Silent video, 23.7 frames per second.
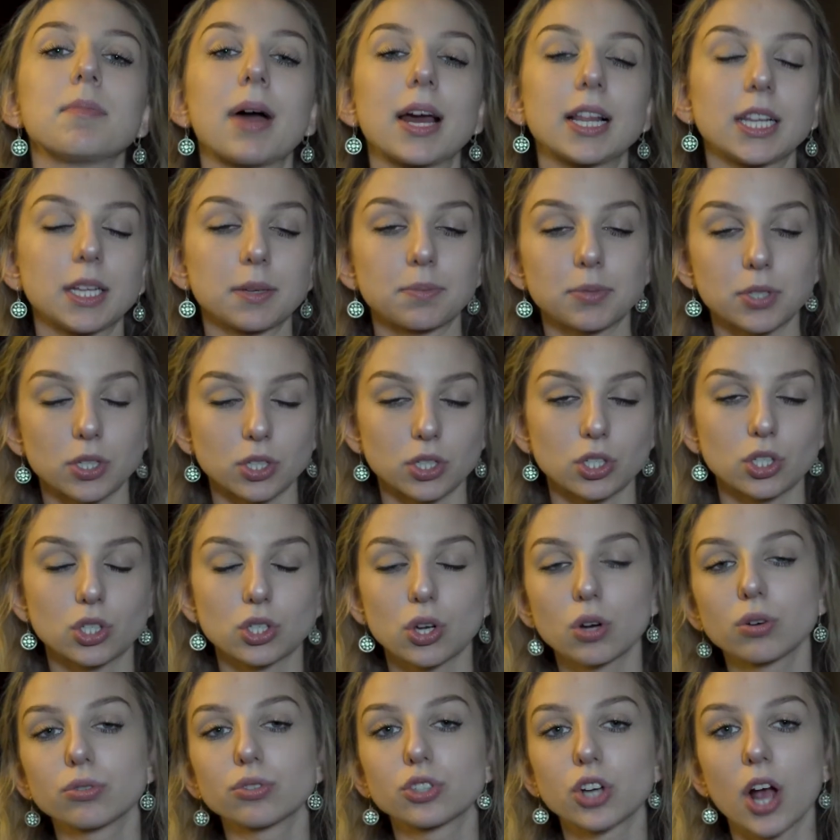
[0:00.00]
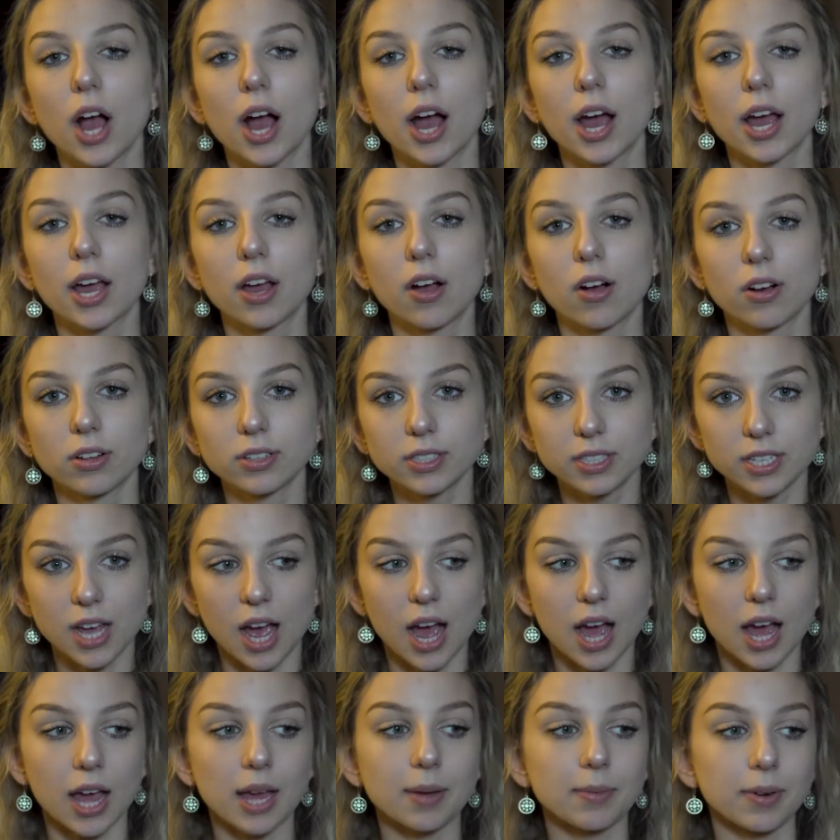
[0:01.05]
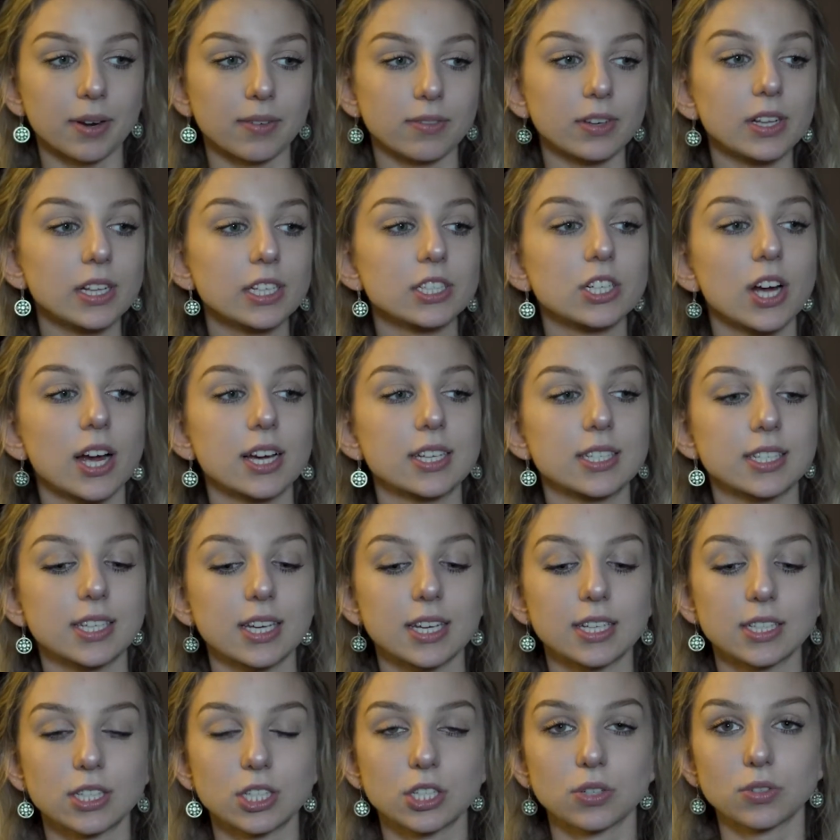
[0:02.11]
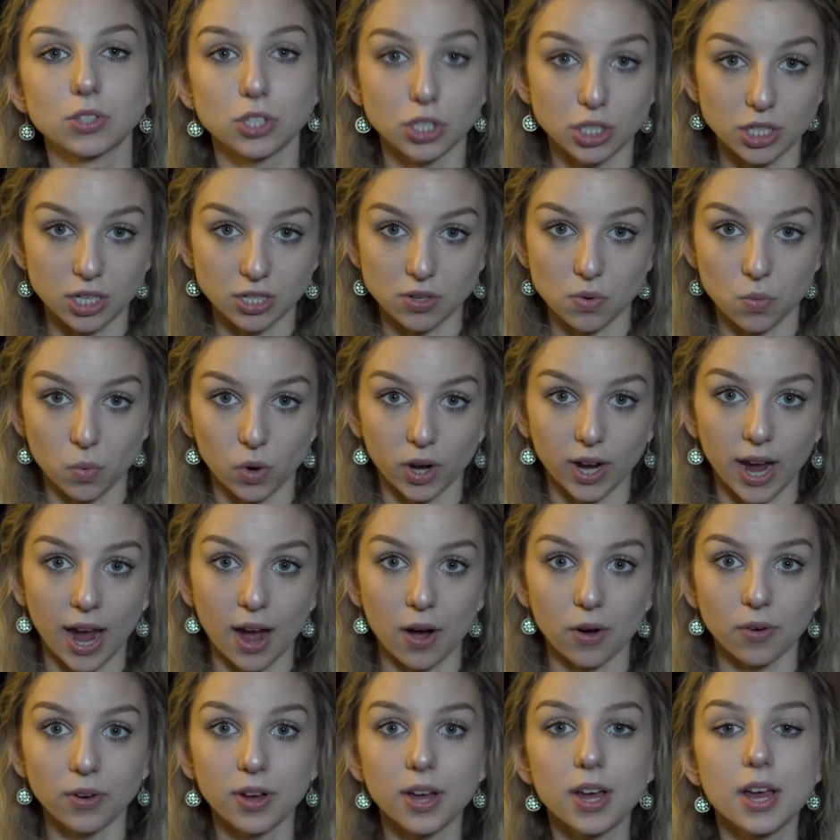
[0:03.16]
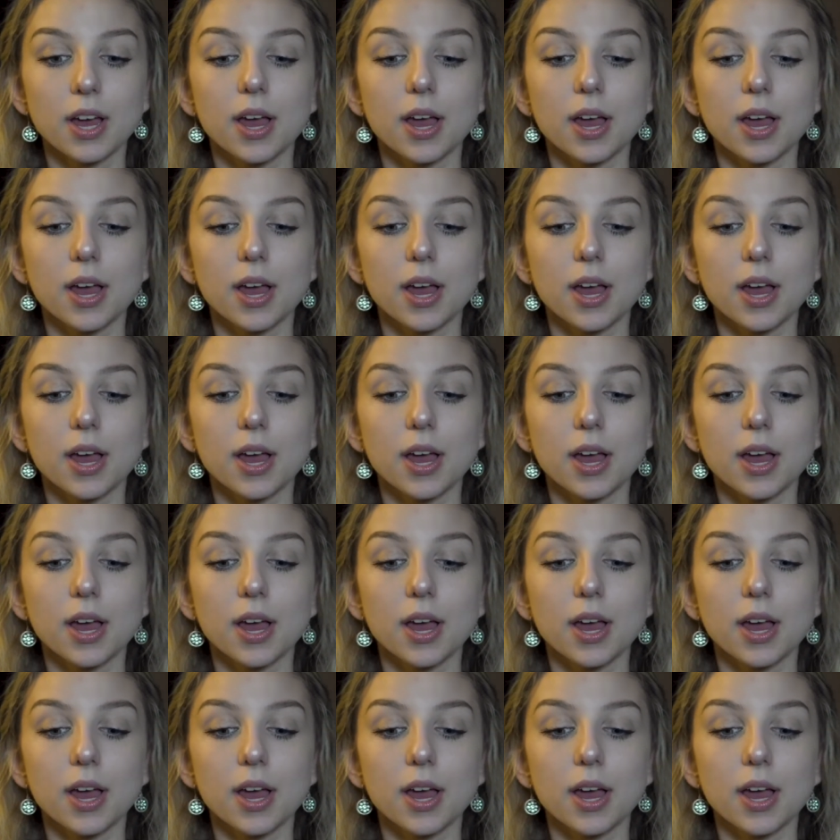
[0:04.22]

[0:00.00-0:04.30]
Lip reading: my lips are so dry all the time and I have really dry skin, so it just doesn't work out.